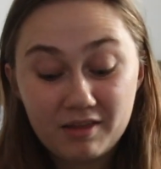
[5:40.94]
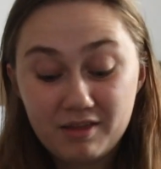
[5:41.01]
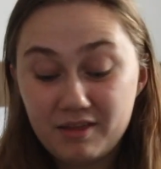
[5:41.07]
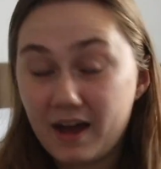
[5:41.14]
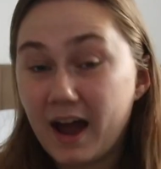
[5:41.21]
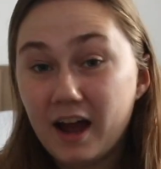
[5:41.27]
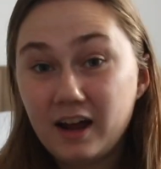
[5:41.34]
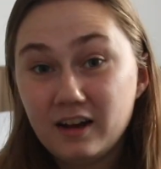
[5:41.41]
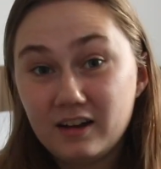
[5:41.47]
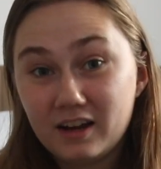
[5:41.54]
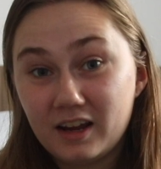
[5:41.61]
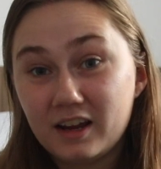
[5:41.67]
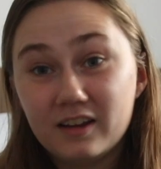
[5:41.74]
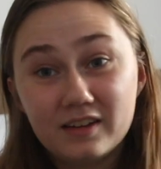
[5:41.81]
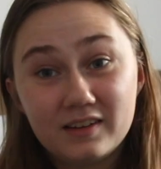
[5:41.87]
that
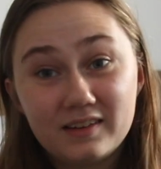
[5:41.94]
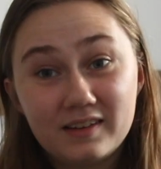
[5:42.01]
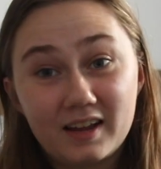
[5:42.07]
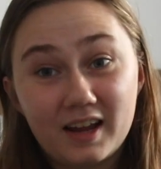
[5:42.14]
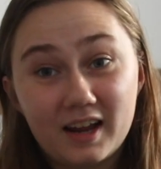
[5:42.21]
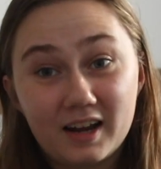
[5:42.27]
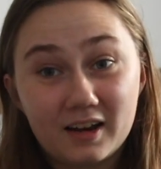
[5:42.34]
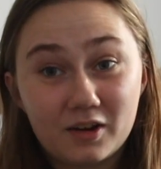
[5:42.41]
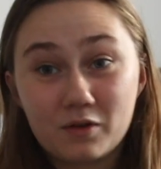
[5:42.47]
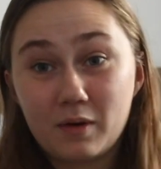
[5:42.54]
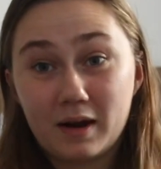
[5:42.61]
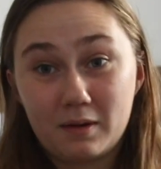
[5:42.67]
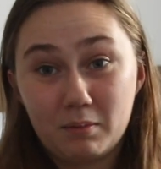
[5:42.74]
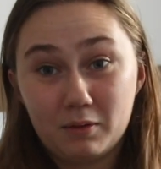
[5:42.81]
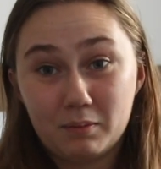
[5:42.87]
is an
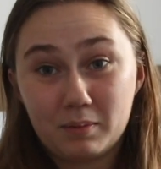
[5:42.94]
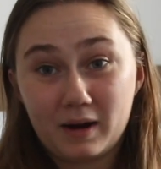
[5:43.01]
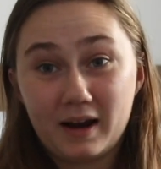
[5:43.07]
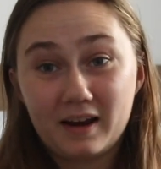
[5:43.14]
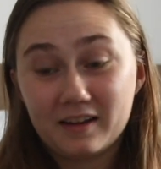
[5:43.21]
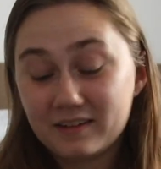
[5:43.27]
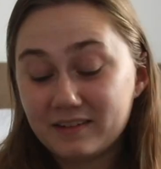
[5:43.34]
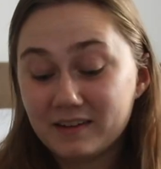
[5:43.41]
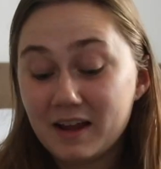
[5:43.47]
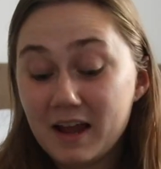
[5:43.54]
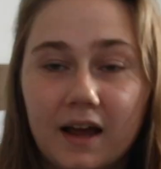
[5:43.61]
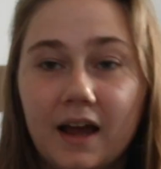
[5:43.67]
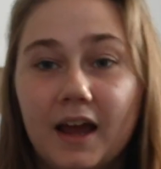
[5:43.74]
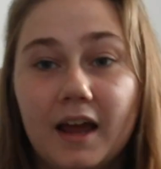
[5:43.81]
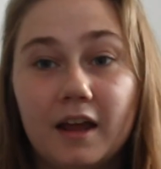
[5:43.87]
incredible price.
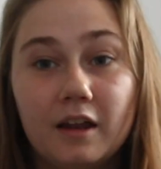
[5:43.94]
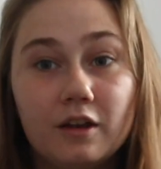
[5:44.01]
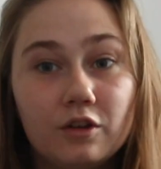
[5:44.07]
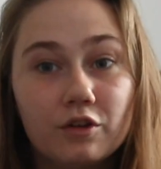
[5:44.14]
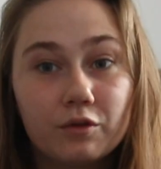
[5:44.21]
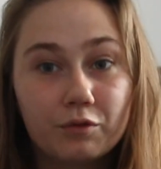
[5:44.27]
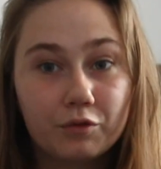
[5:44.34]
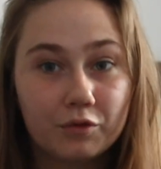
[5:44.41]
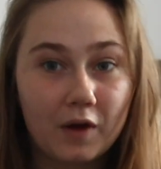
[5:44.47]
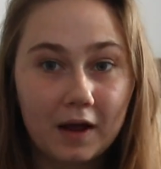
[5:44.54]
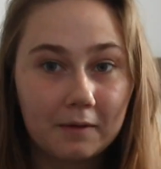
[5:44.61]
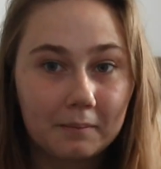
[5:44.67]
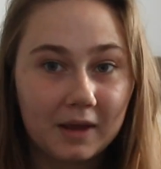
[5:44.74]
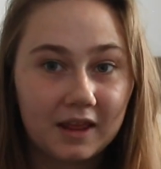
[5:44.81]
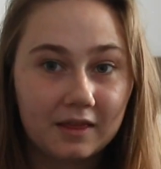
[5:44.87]
And
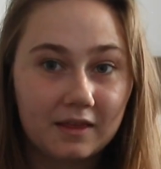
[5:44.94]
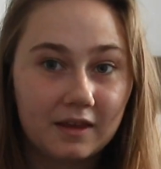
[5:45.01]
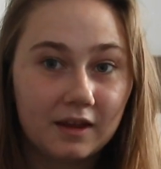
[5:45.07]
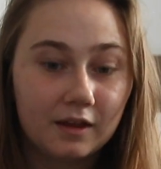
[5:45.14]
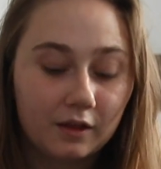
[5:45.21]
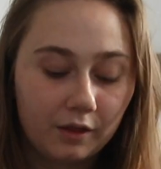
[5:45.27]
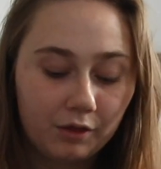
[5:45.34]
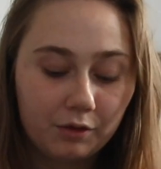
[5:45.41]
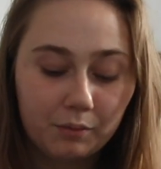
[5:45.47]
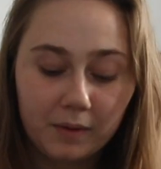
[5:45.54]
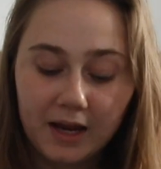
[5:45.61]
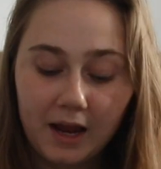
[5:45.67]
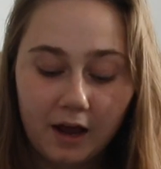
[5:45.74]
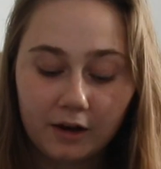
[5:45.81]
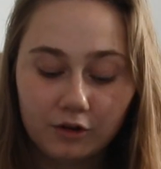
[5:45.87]
from the
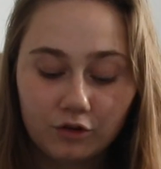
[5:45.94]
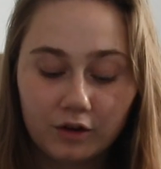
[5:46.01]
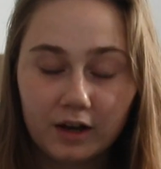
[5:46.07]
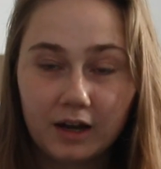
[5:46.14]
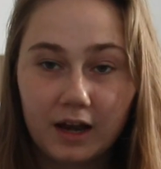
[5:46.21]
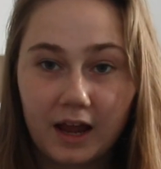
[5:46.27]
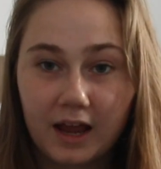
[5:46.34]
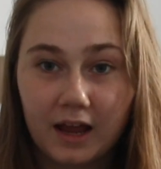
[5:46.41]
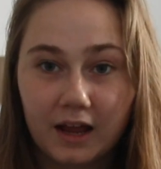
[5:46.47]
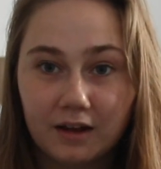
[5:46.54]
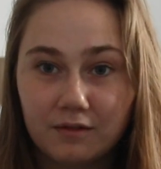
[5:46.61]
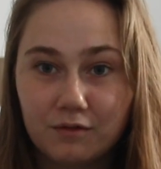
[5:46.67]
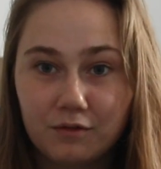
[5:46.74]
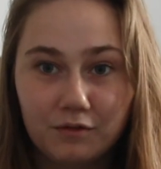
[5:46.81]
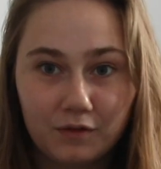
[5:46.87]

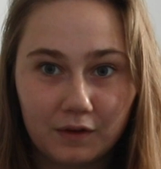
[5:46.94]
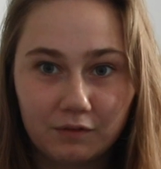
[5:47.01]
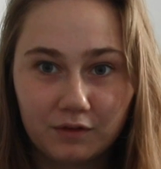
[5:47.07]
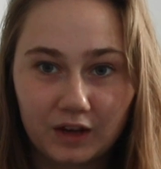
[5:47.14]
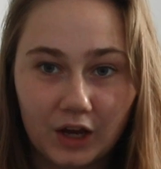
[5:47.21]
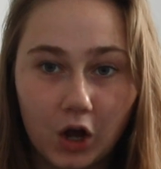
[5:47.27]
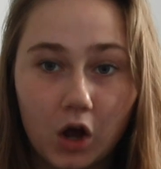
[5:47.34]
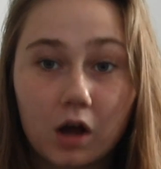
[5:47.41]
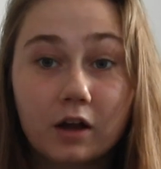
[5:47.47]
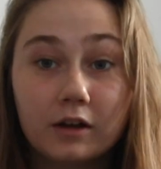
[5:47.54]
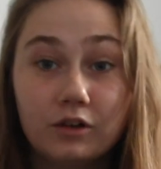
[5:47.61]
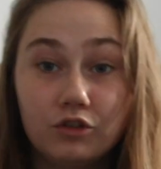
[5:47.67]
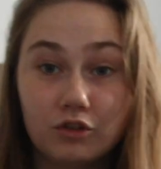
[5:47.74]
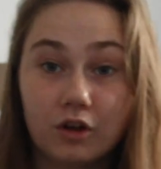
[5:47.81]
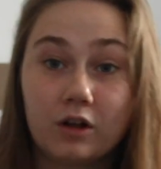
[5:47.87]
350
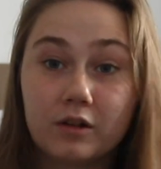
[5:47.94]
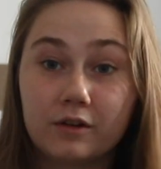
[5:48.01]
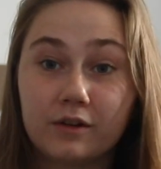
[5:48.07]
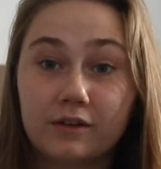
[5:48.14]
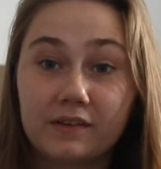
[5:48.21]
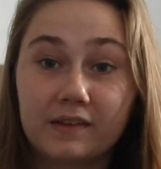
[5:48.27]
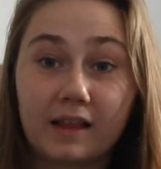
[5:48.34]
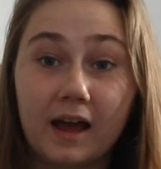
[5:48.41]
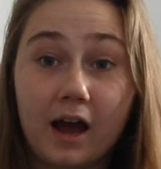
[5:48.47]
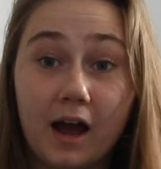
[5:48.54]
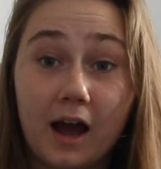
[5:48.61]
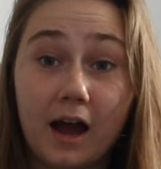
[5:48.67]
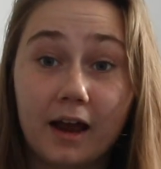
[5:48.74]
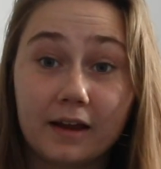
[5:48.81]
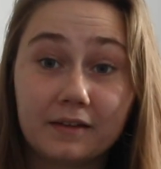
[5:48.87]
odd dollars that
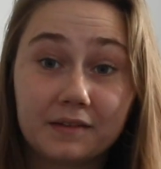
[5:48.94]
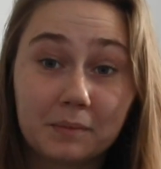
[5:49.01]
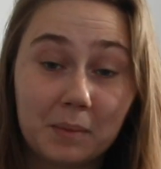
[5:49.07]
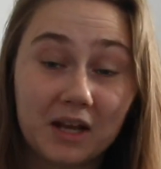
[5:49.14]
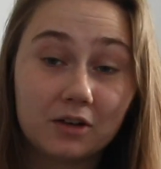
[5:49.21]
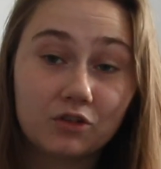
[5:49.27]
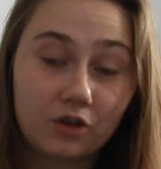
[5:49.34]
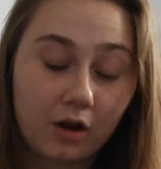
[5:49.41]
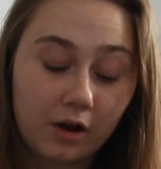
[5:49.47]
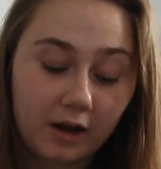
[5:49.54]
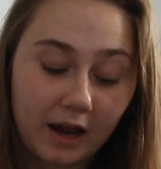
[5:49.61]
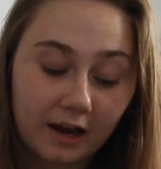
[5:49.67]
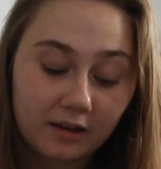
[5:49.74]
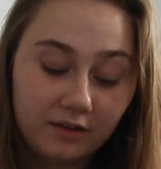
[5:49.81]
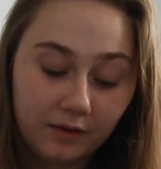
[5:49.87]
I spent on
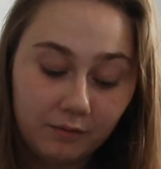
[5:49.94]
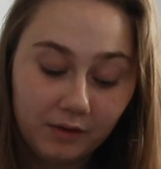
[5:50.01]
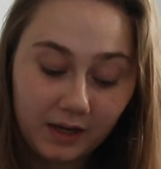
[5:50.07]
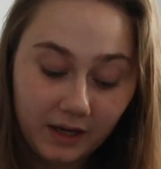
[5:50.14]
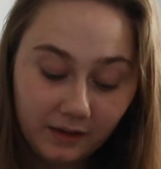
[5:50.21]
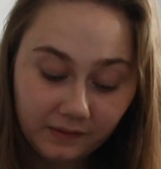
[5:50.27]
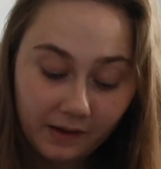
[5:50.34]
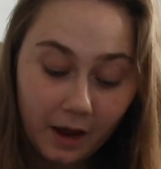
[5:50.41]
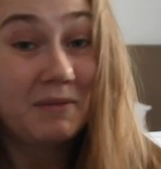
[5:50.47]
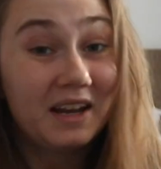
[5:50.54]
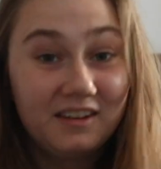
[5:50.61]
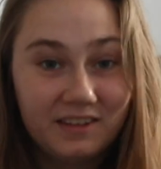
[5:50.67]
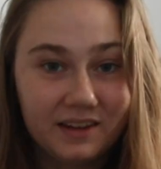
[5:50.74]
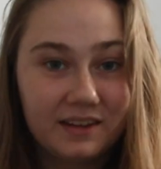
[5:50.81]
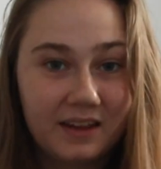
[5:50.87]
activities, my
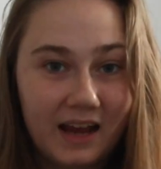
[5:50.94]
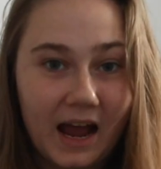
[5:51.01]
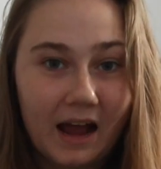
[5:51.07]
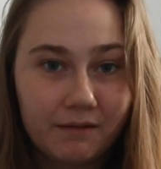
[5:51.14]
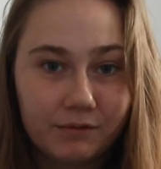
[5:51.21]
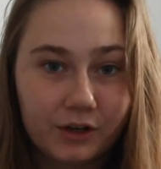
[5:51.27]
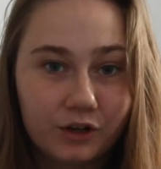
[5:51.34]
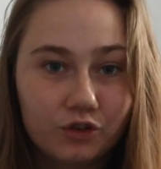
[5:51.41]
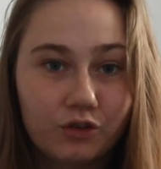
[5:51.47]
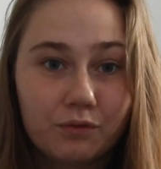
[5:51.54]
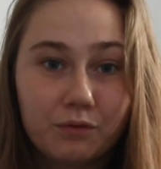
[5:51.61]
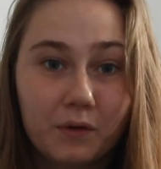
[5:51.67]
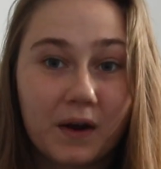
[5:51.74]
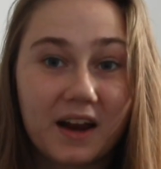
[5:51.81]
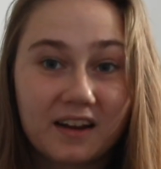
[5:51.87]
daily average
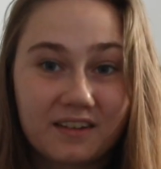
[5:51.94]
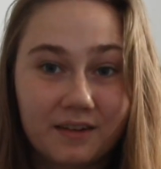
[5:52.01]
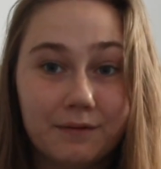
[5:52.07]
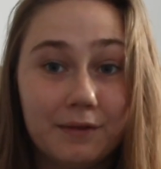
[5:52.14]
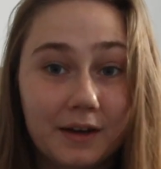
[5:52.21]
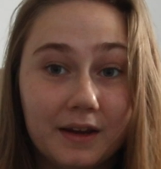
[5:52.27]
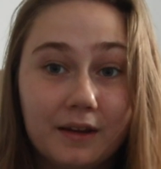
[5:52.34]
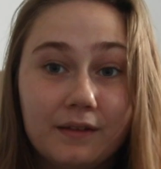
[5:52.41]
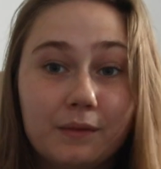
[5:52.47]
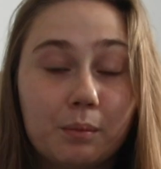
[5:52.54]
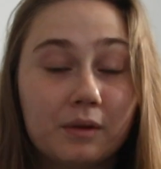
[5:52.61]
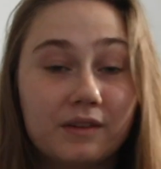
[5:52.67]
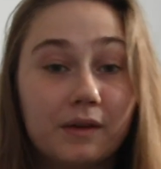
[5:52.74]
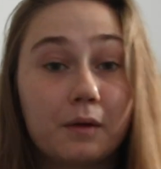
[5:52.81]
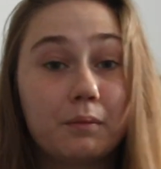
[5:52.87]
for activities
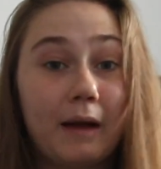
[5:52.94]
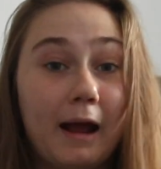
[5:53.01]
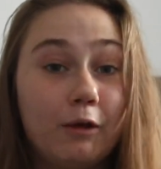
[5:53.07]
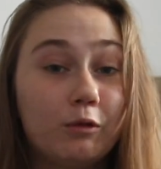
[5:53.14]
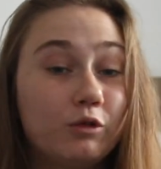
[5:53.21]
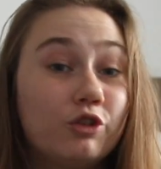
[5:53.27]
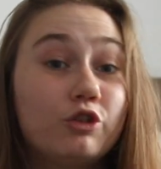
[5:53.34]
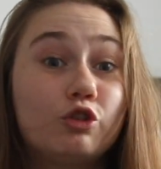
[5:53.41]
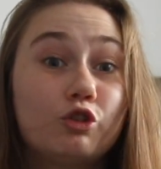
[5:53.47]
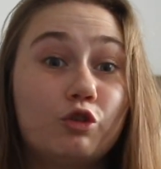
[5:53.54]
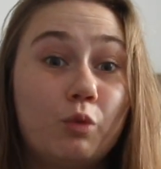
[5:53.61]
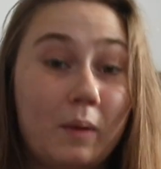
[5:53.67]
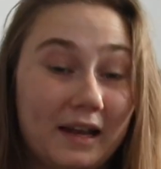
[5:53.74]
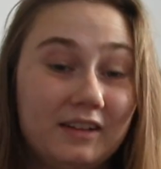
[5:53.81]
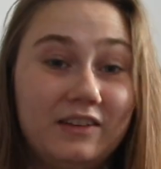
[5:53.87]
was around
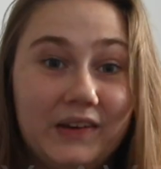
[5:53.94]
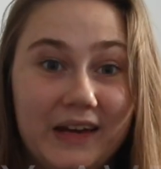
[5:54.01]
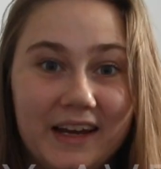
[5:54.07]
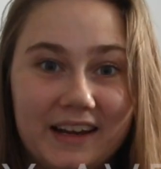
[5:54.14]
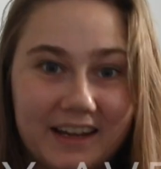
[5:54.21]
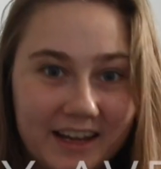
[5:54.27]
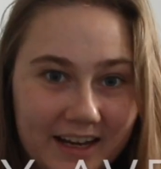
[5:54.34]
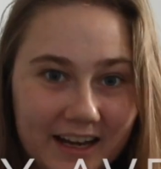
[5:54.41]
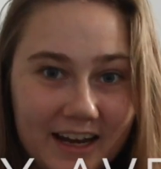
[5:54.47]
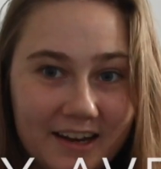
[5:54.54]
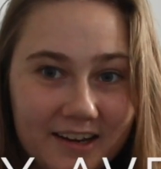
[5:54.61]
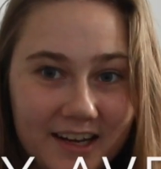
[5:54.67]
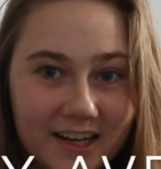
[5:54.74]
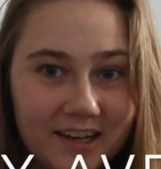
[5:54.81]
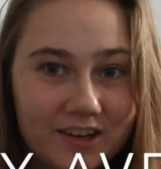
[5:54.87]
20
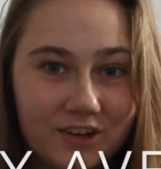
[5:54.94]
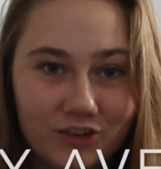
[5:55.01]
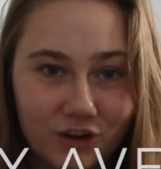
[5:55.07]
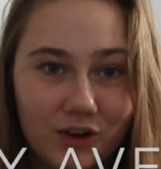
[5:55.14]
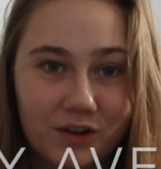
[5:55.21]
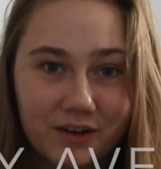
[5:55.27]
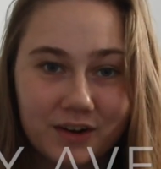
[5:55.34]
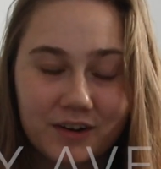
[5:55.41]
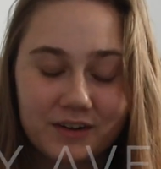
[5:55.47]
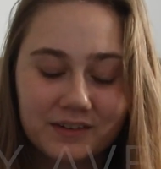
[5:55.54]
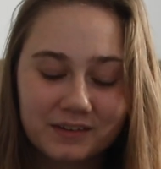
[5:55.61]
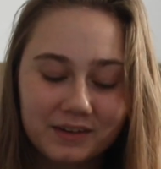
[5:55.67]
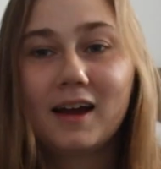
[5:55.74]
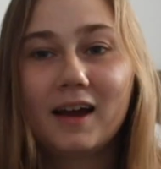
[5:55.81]
Canadian dollars.